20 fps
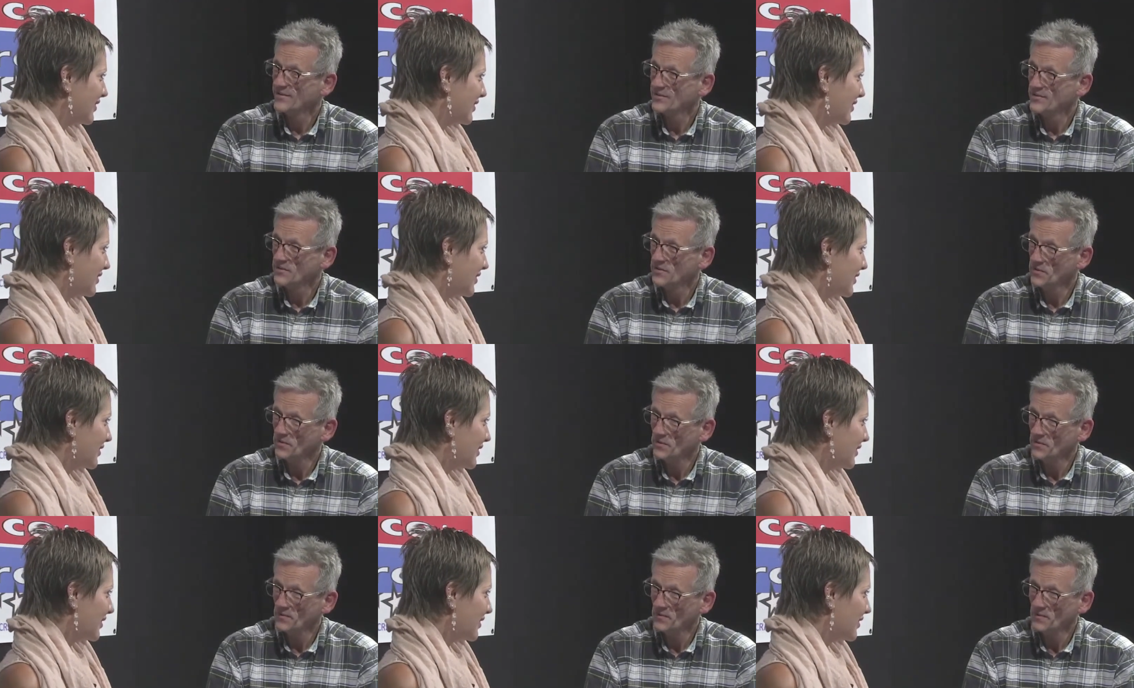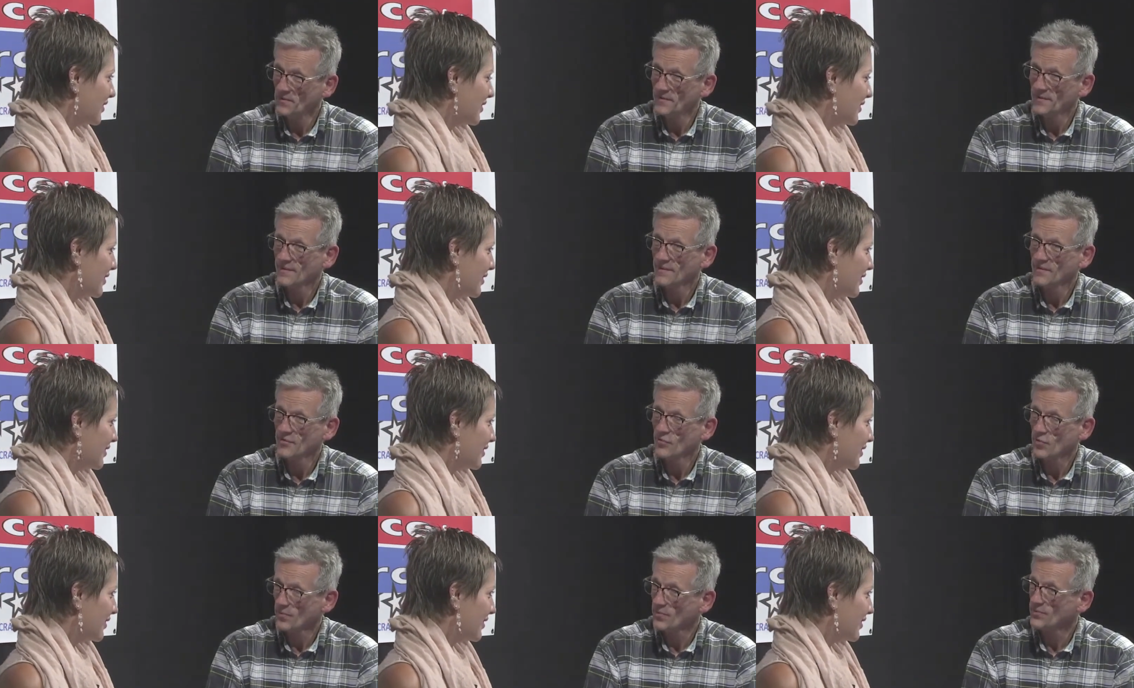Speaker 1: to
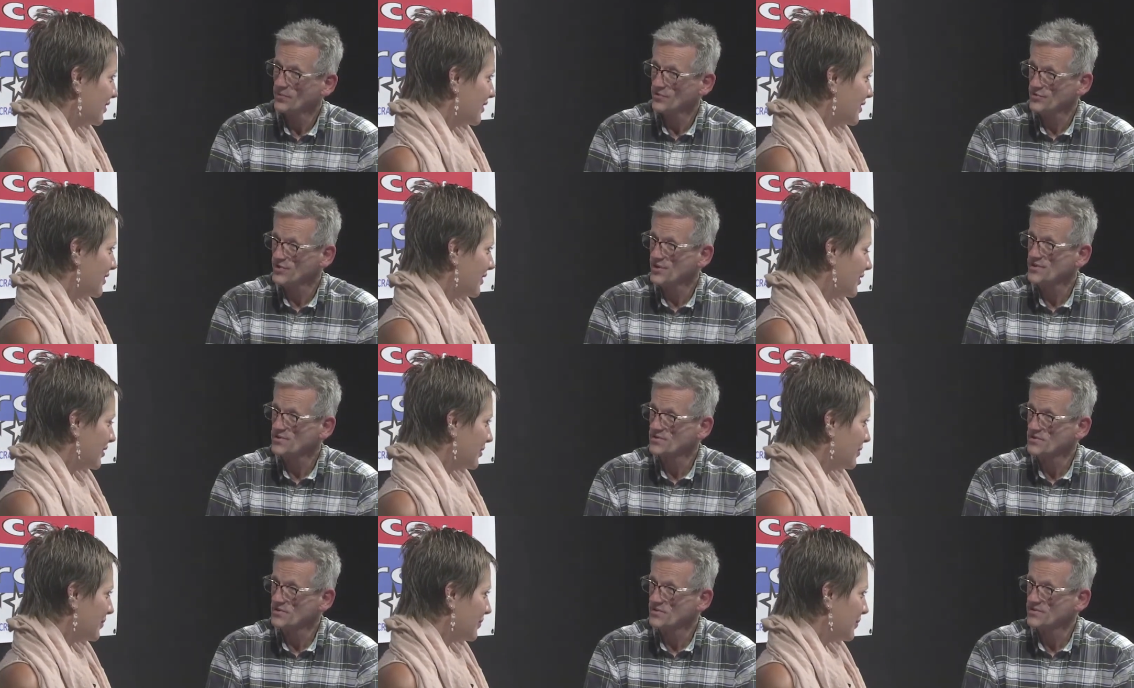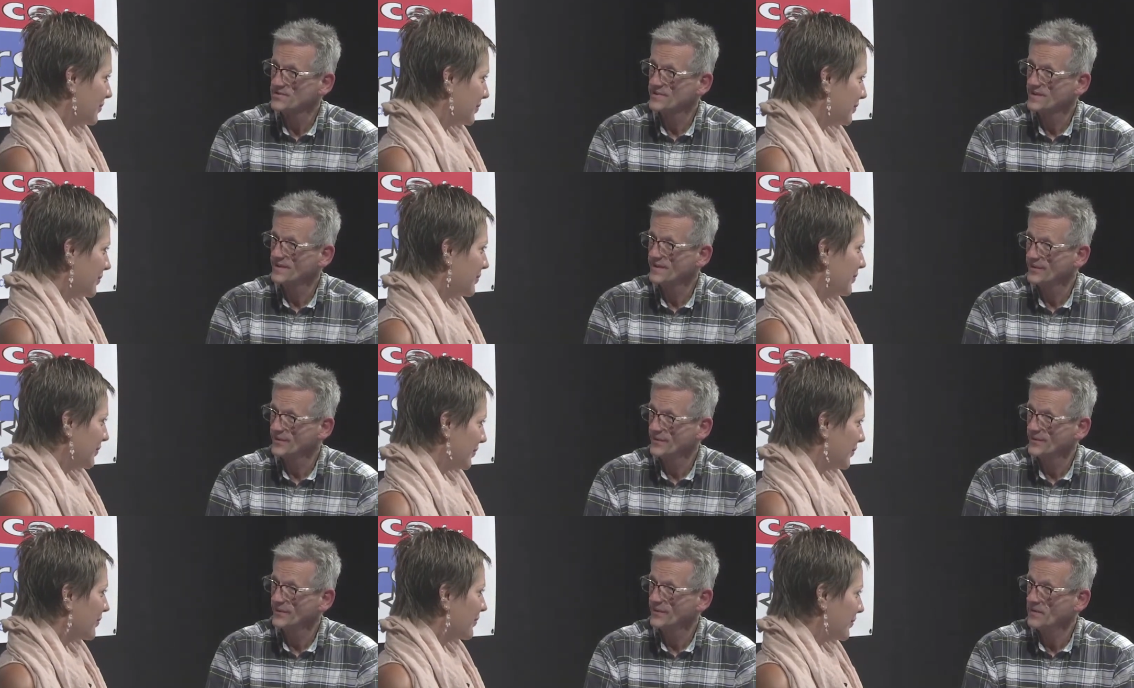criminal justice
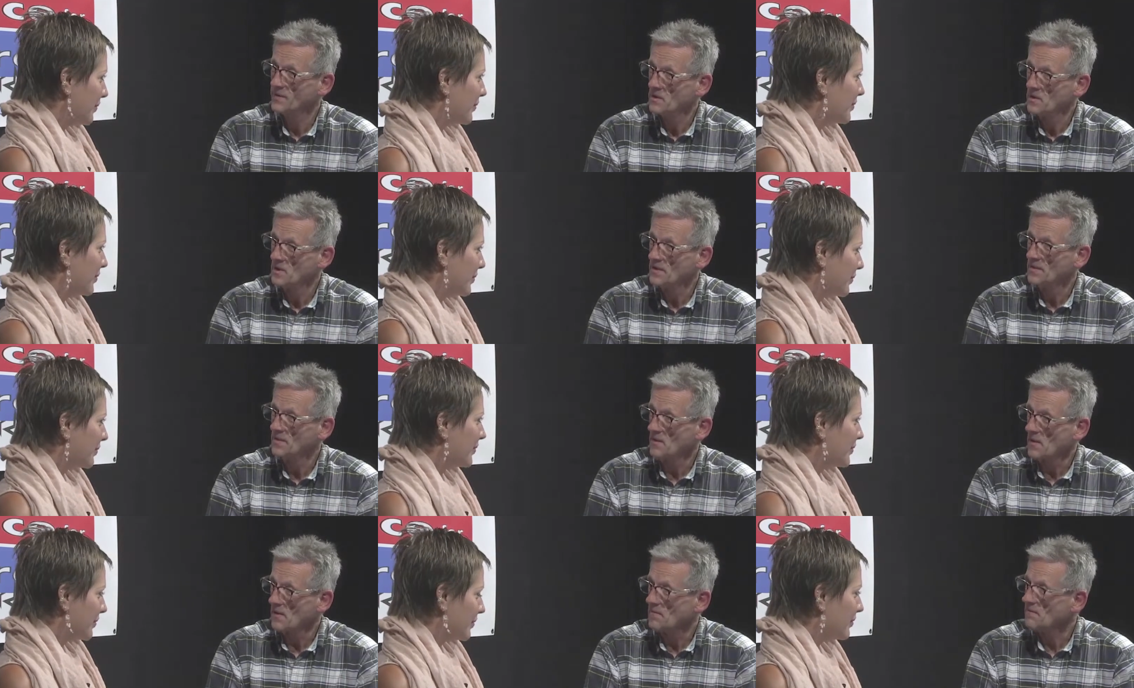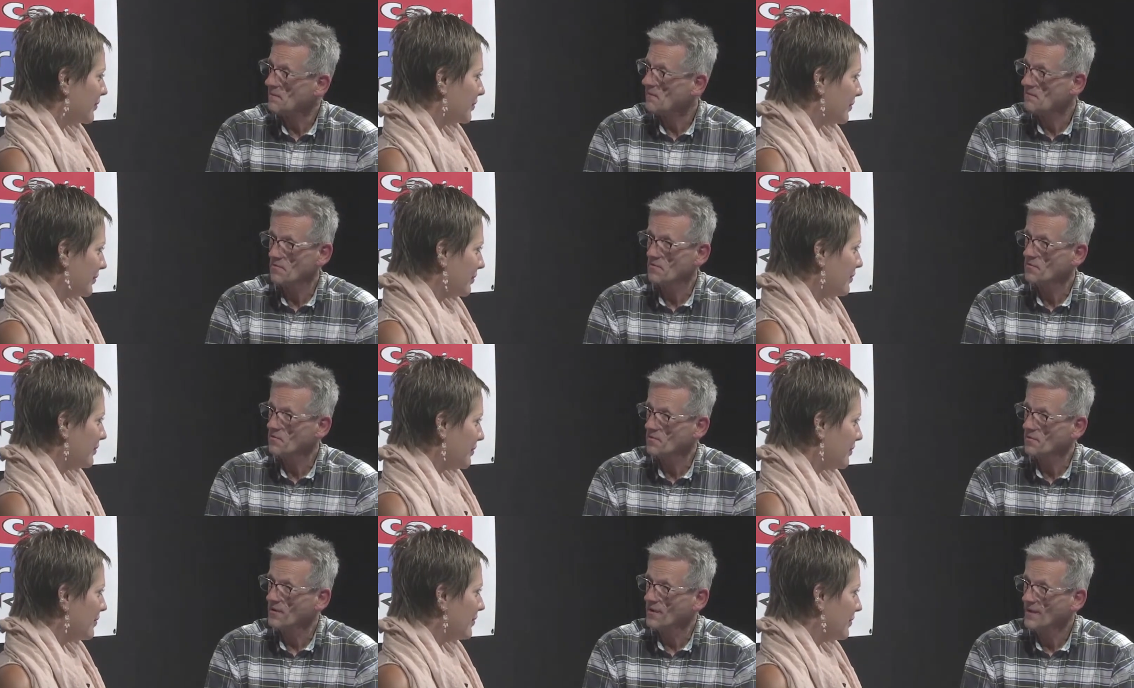here than I've ever
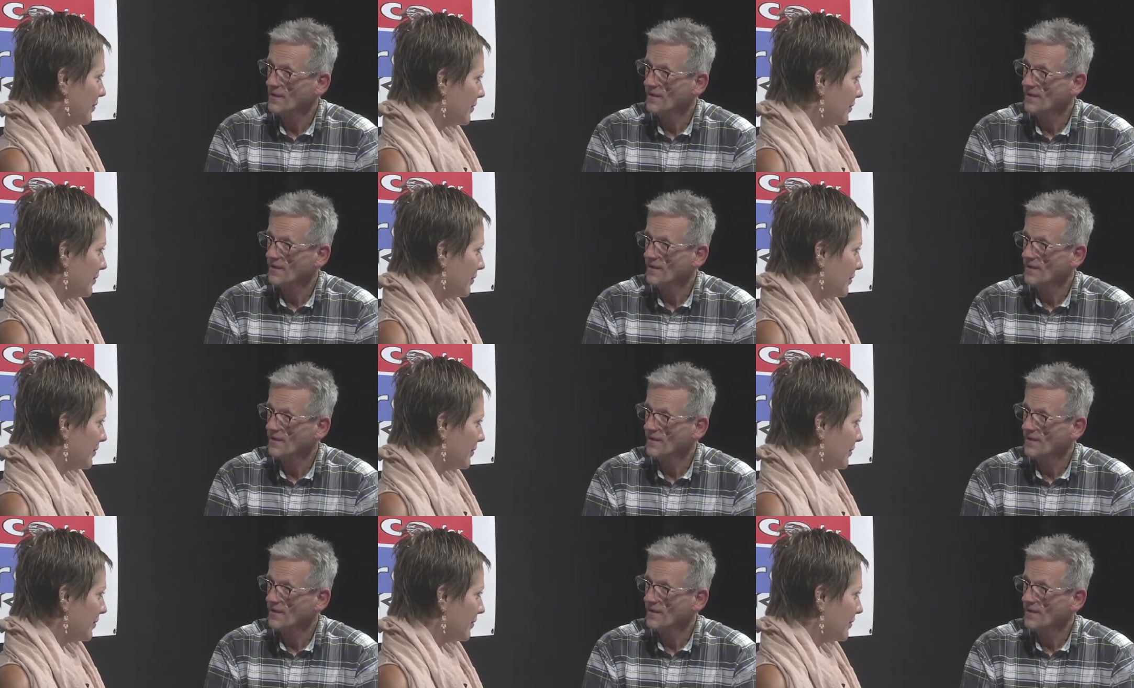heard.